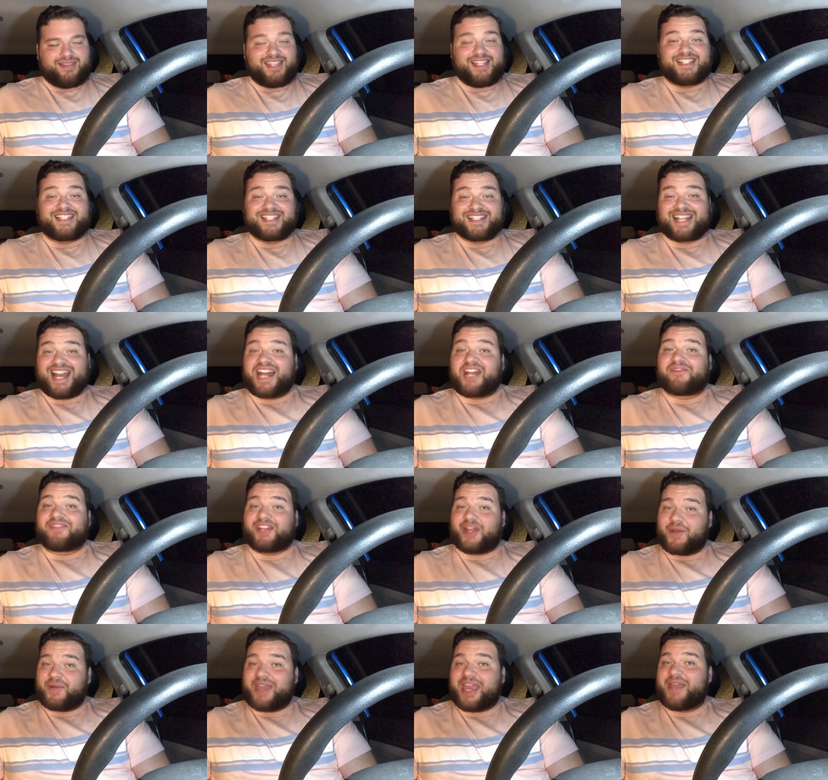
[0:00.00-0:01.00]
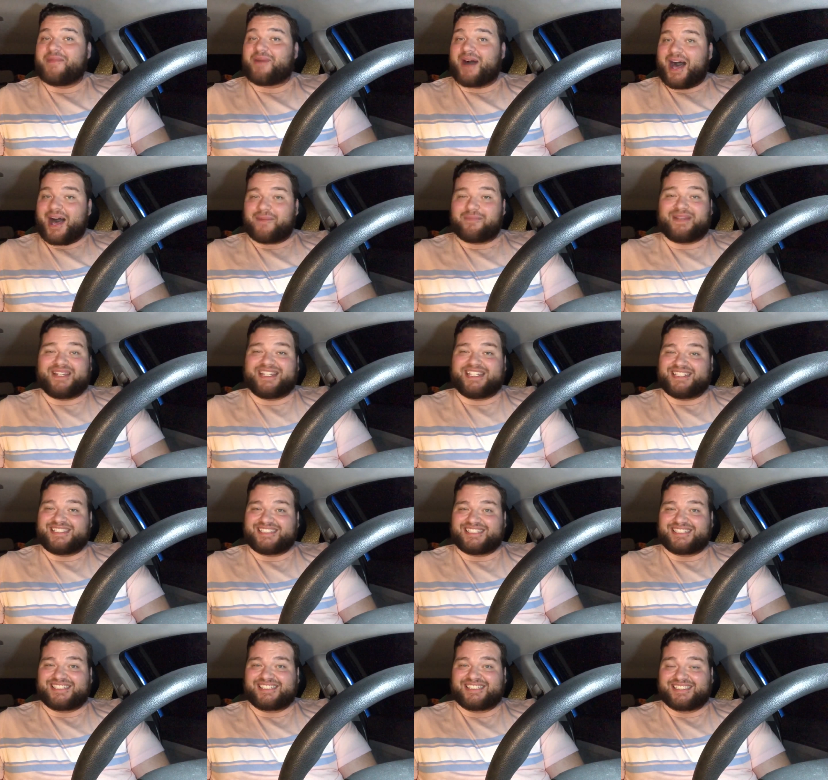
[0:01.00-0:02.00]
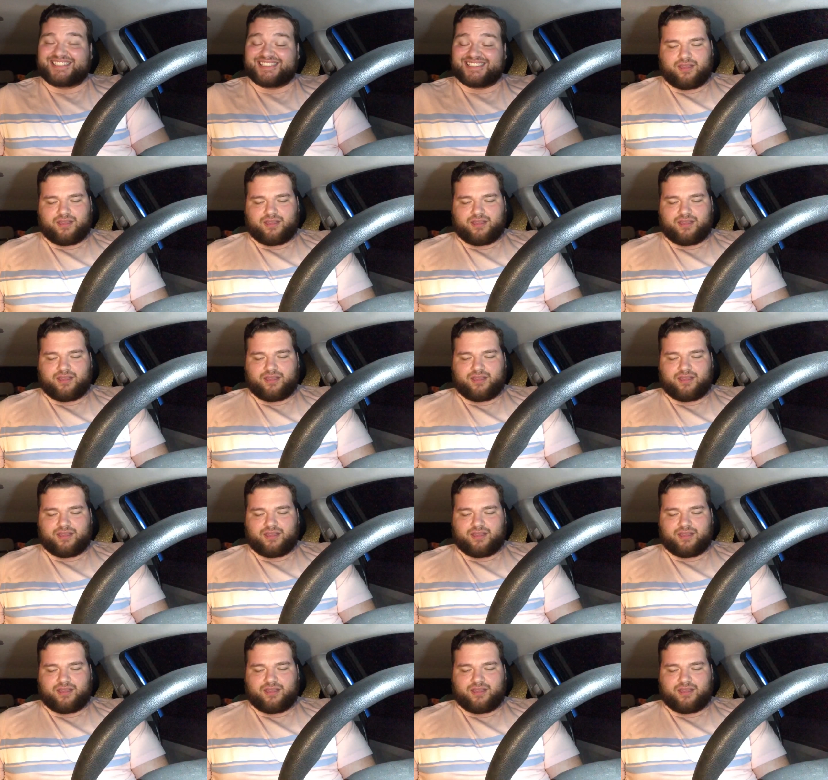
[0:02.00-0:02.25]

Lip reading: This is kind of a low-key bop, bitch.